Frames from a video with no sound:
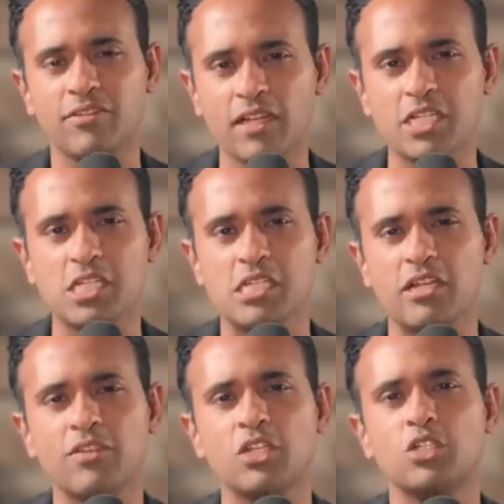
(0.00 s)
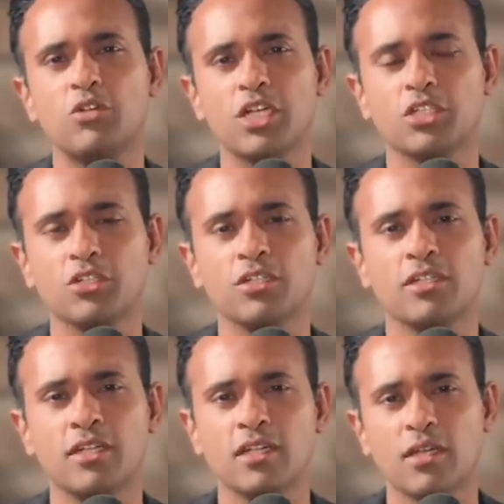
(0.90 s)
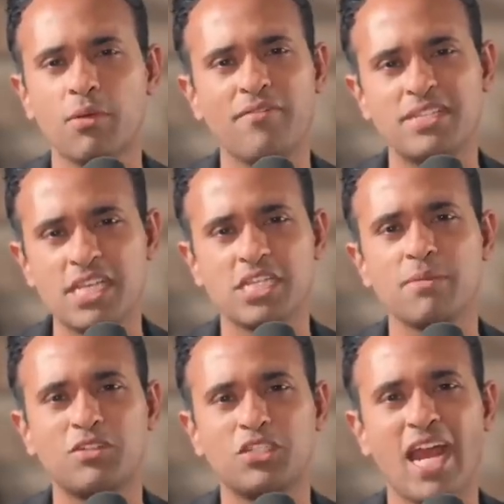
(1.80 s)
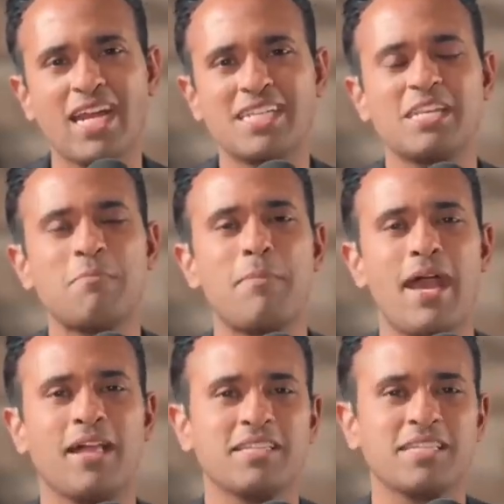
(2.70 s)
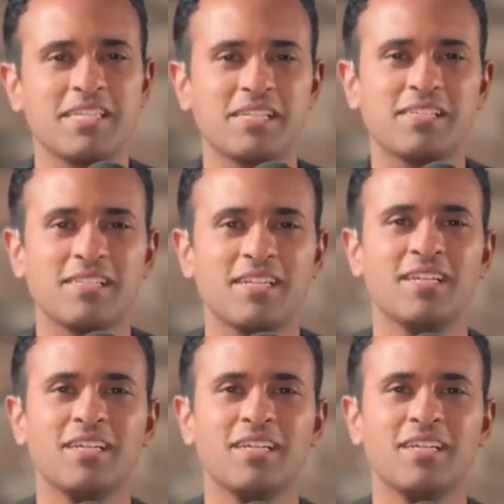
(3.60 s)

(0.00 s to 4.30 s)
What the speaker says: the legislative, and the judicial, that we have a system of checks and balances